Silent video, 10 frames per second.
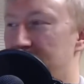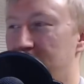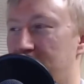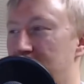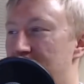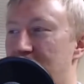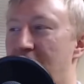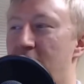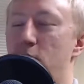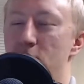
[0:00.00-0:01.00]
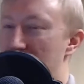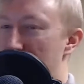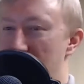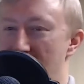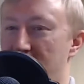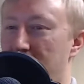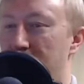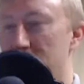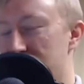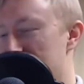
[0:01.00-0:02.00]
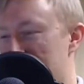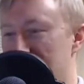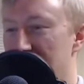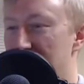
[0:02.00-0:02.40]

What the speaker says: Like the entire week when I had the flu was just,